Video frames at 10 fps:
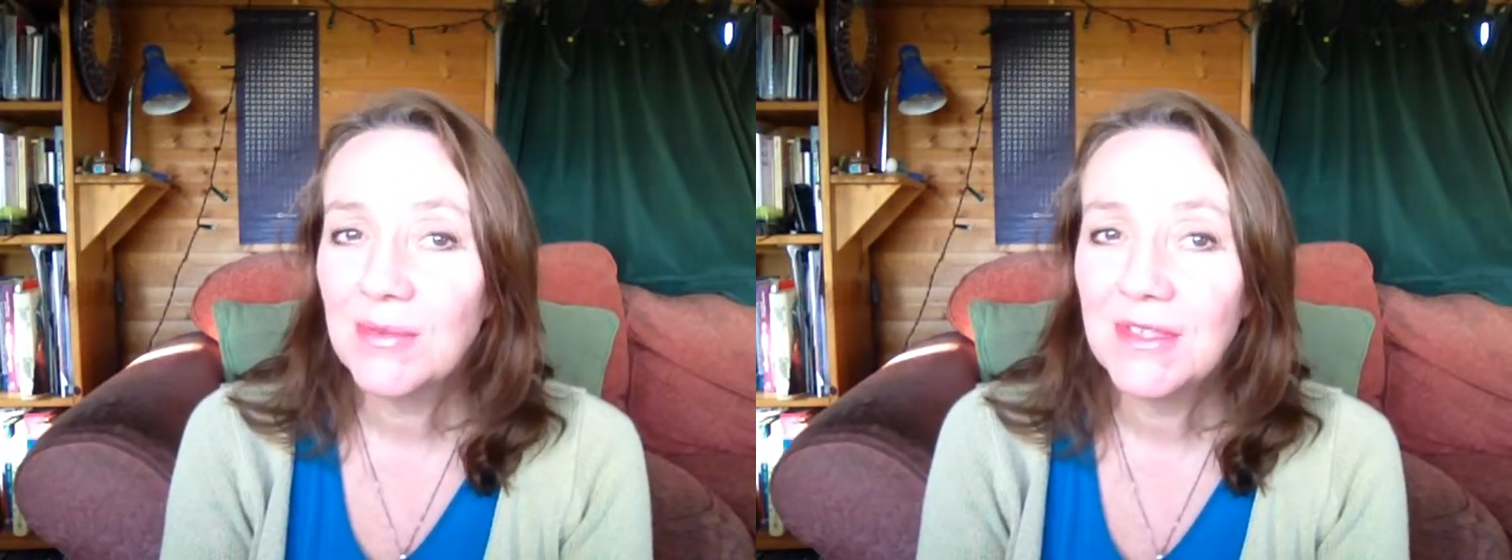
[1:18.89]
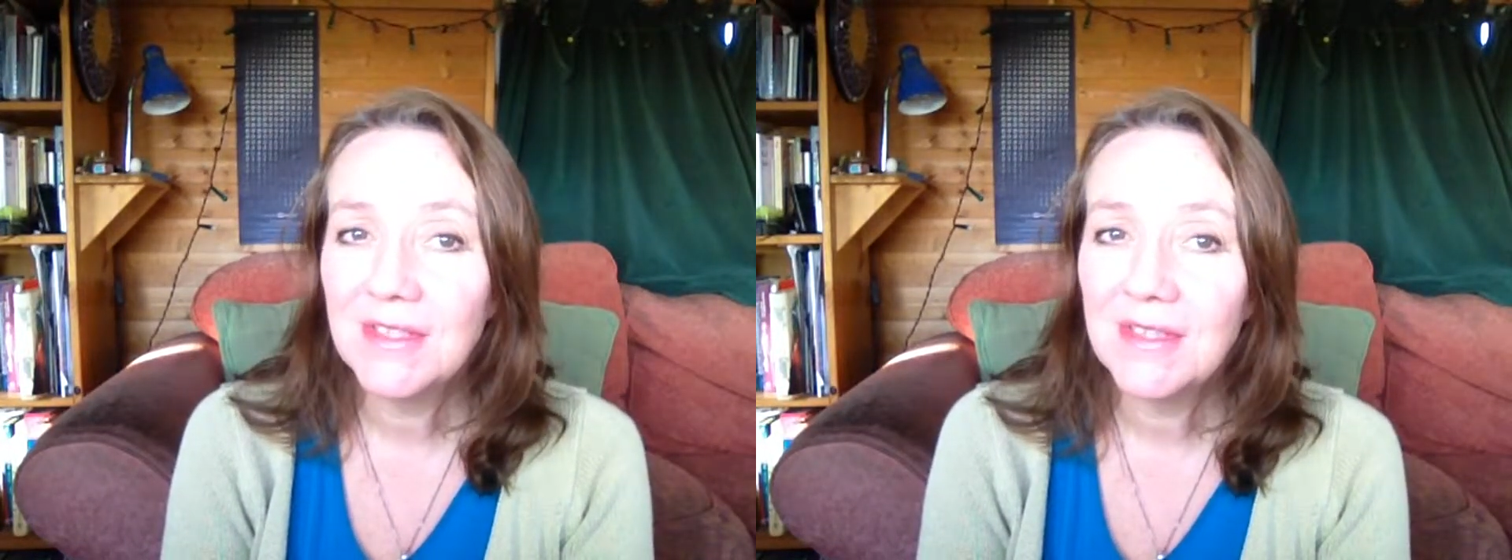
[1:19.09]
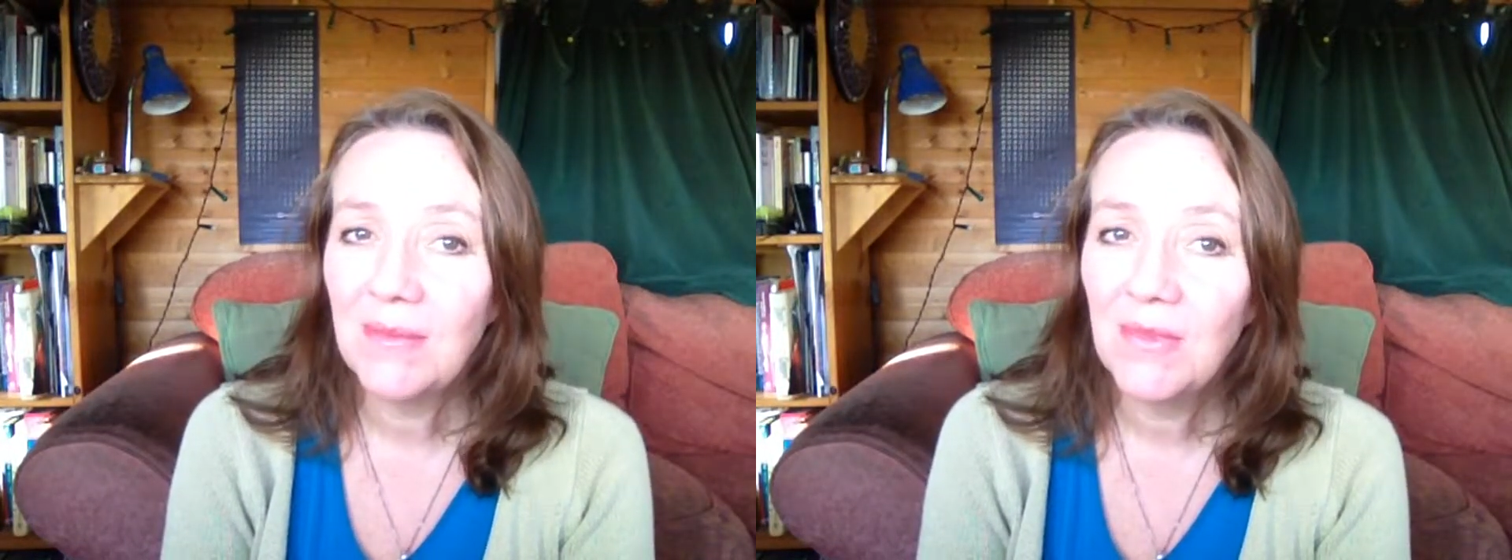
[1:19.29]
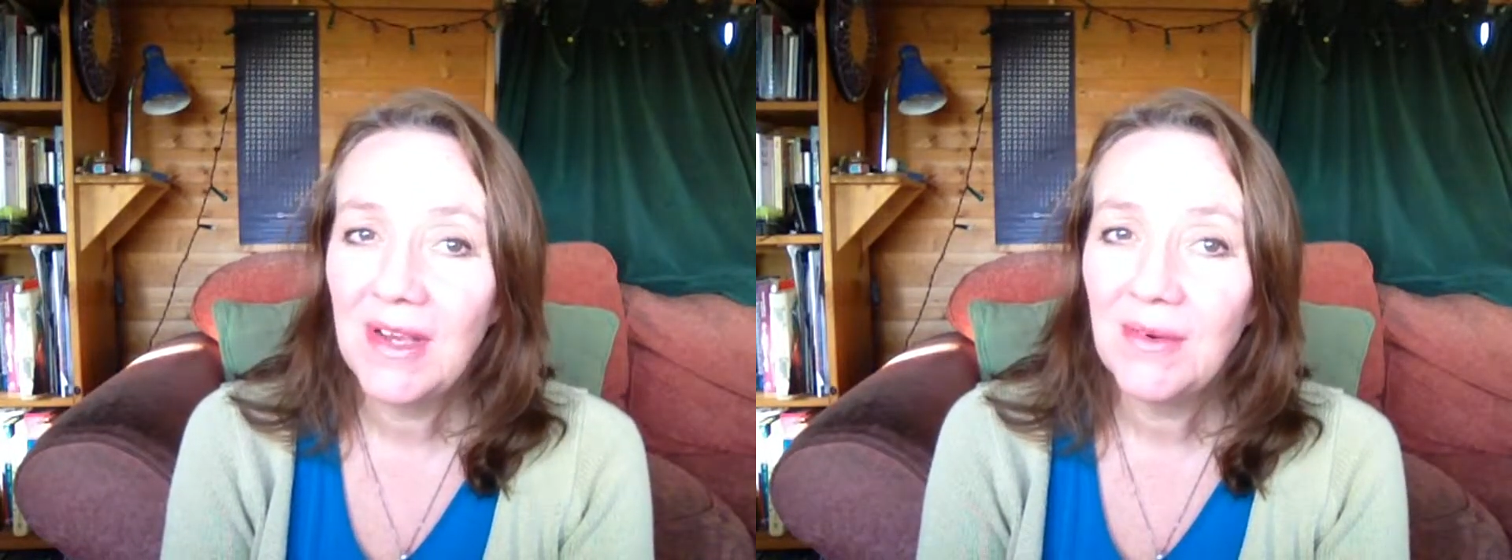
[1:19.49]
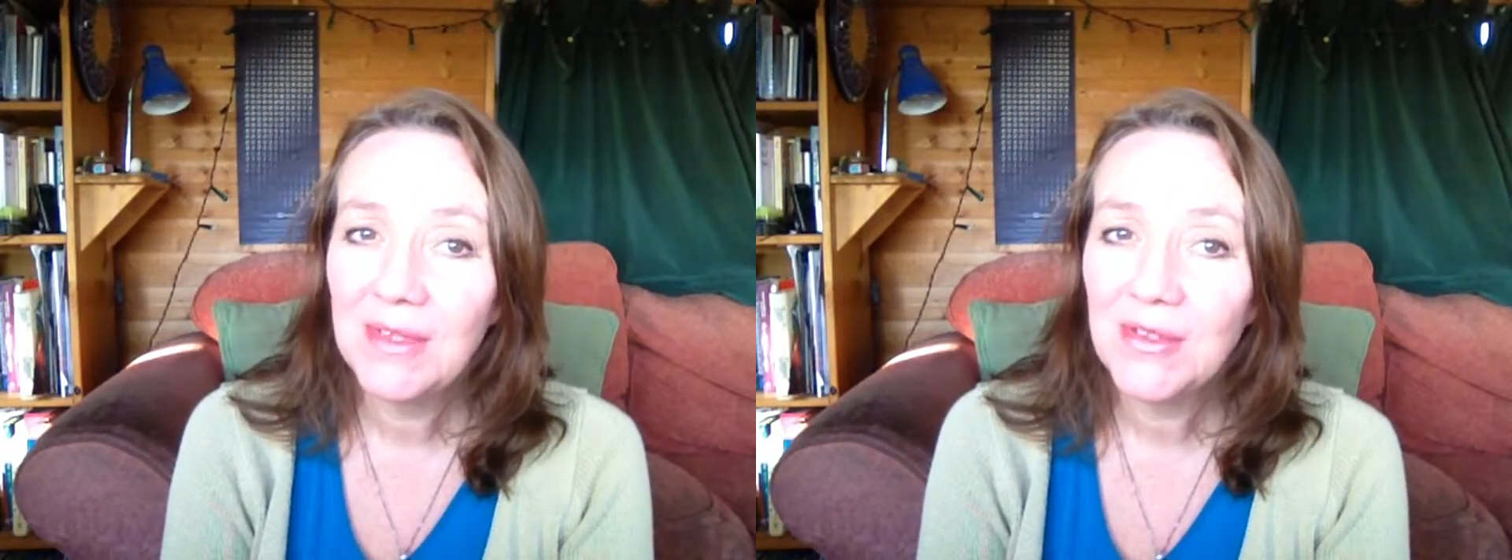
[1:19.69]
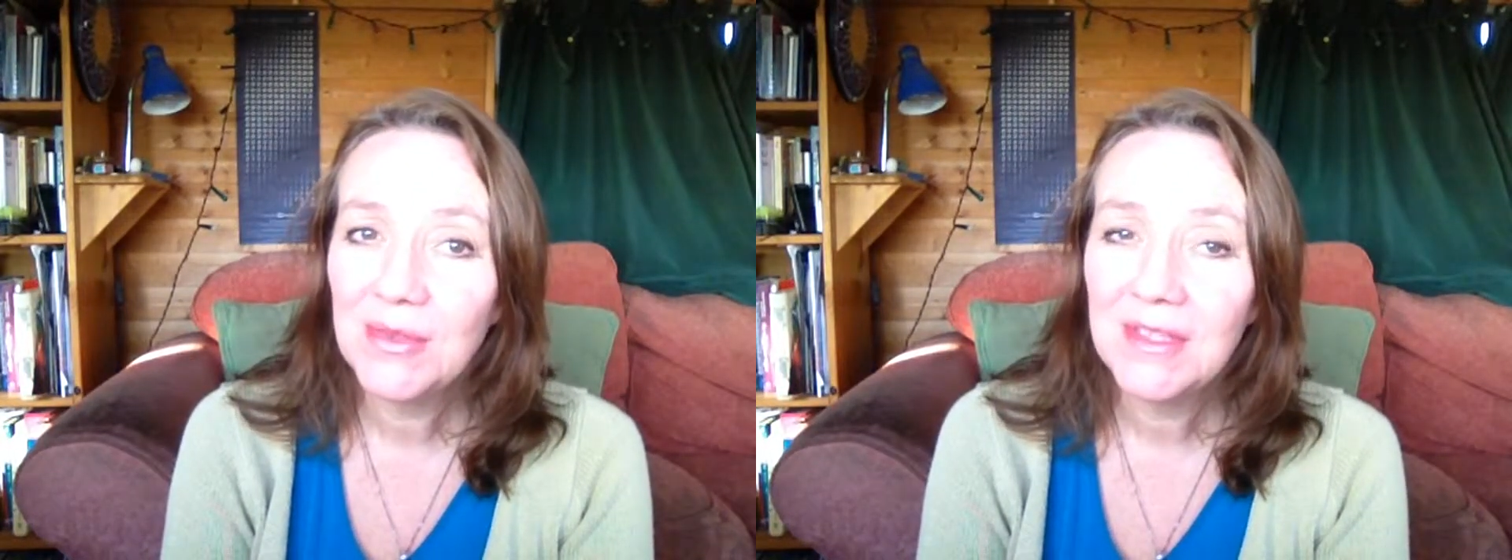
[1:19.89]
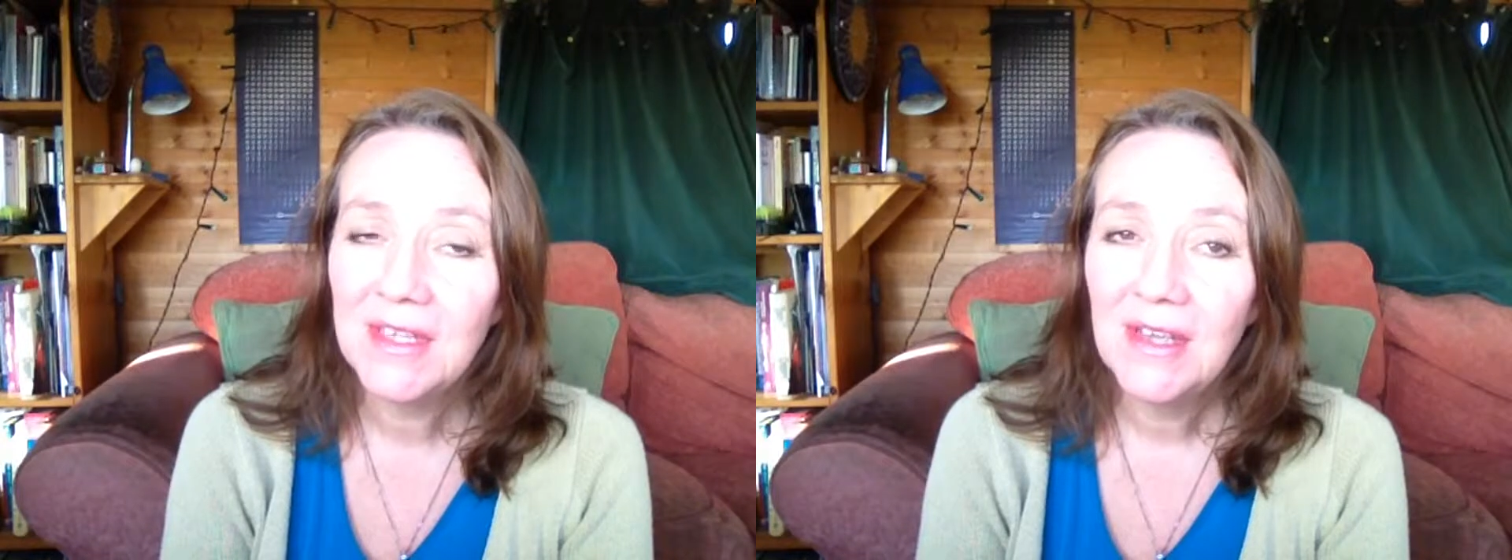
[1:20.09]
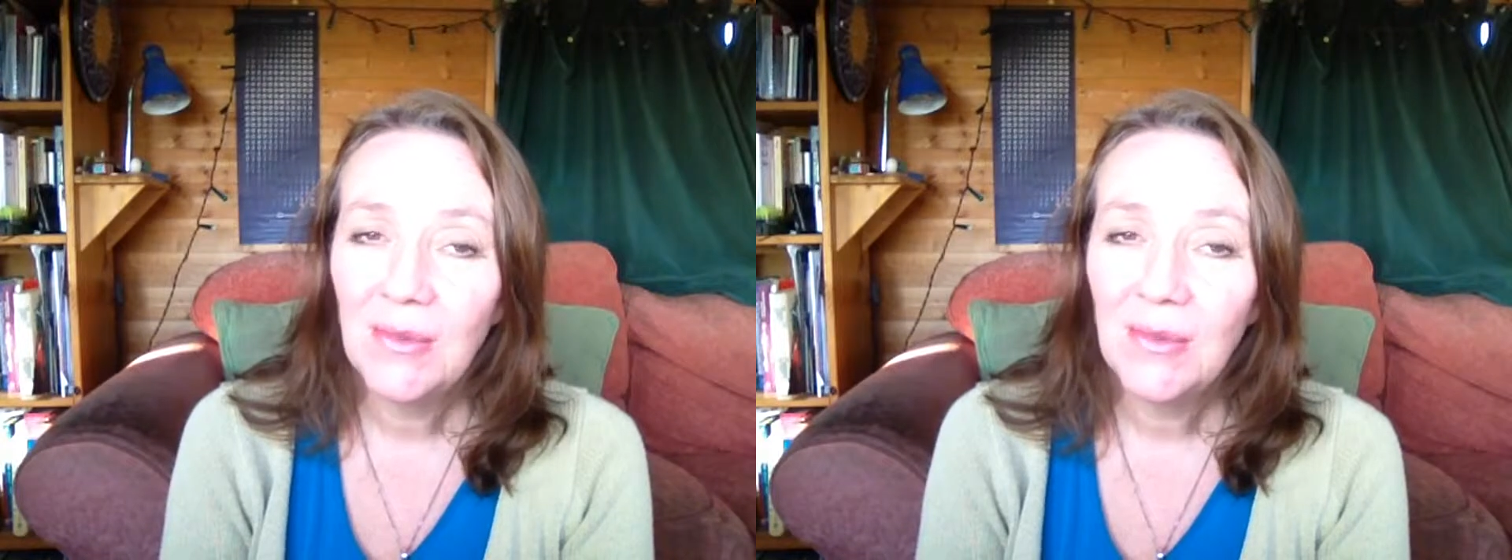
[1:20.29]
was somewhere which was